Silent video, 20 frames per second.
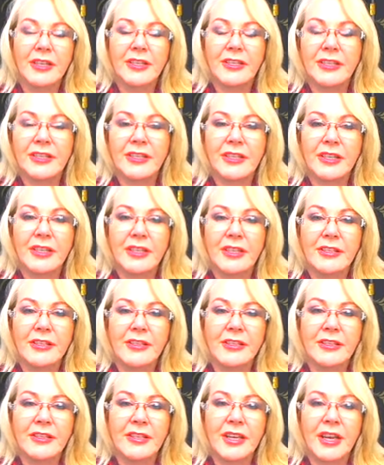the
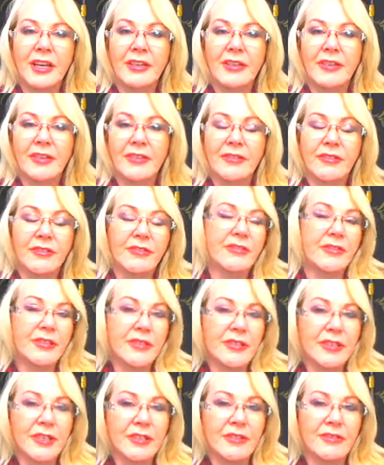Sun, of
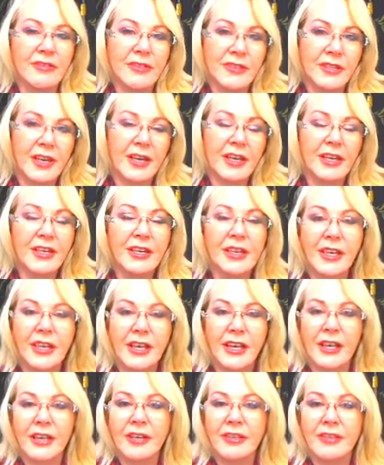course, is in your sign,
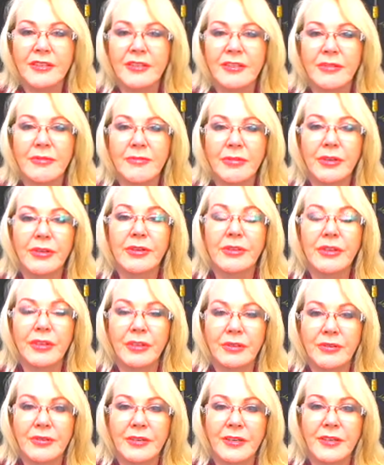and
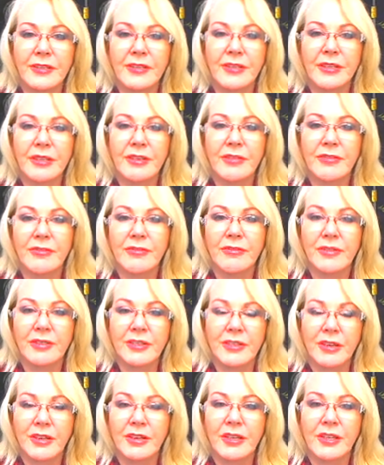Pluto is in your
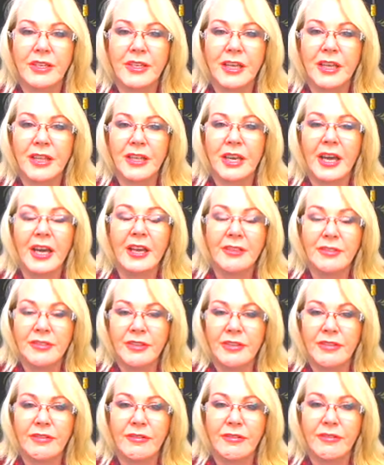solar 10th house,
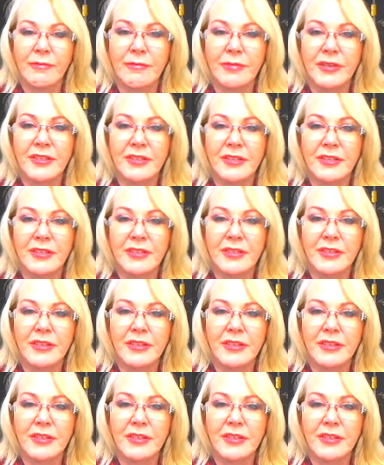the do of business.